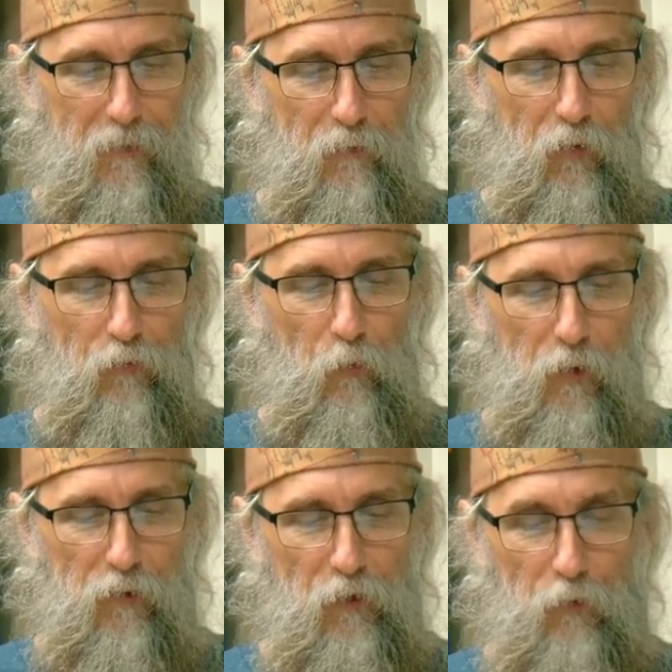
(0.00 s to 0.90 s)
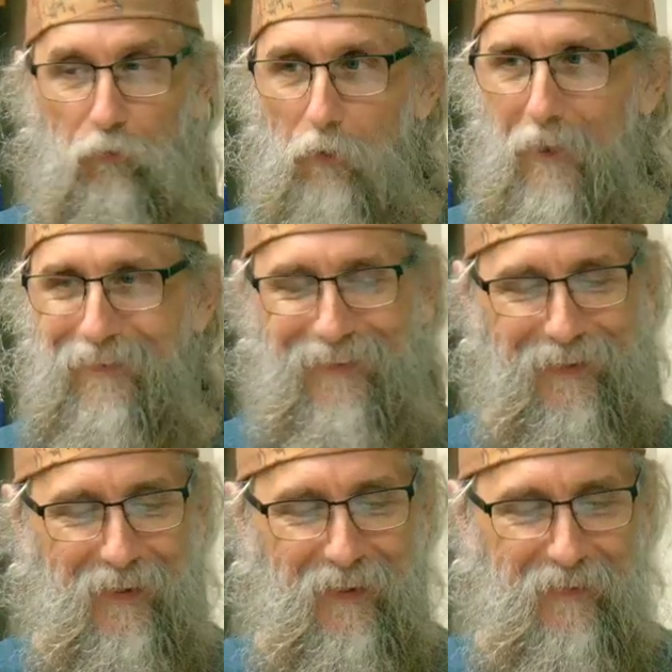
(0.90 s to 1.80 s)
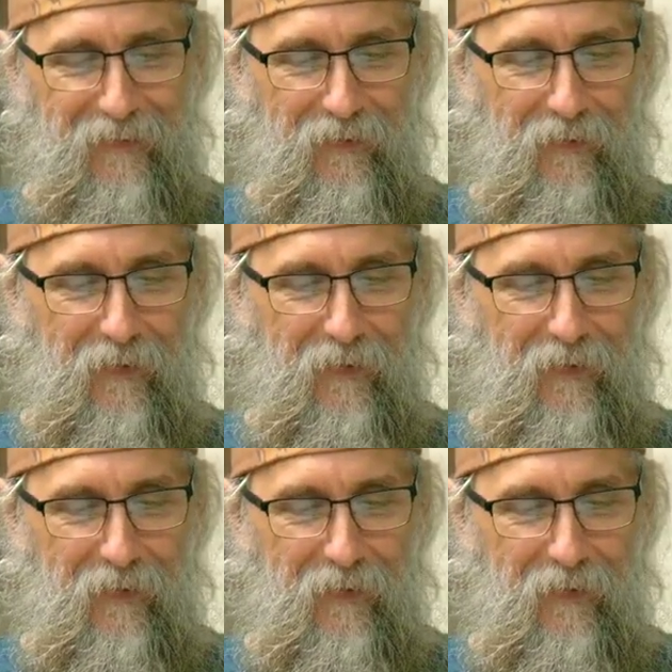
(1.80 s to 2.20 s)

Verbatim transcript: Verse 42, trust in it.